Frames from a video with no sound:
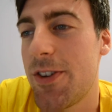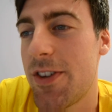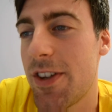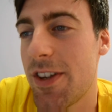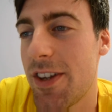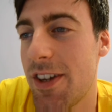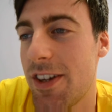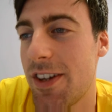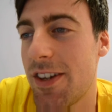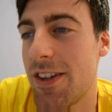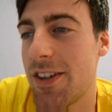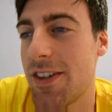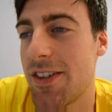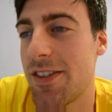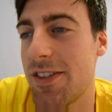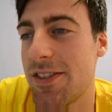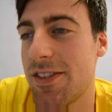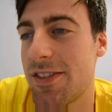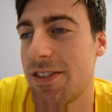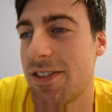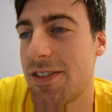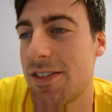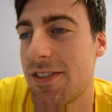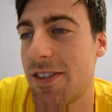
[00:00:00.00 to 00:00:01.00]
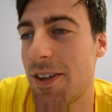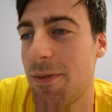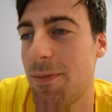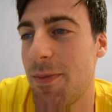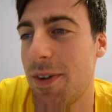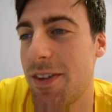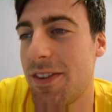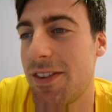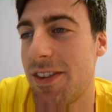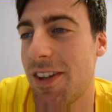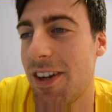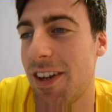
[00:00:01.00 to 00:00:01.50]
de
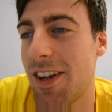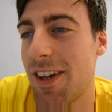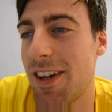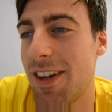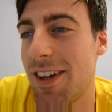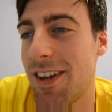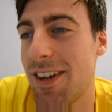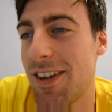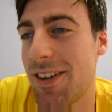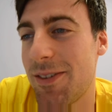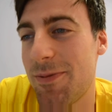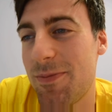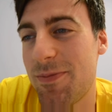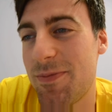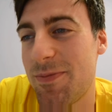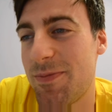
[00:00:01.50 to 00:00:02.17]
cimetiere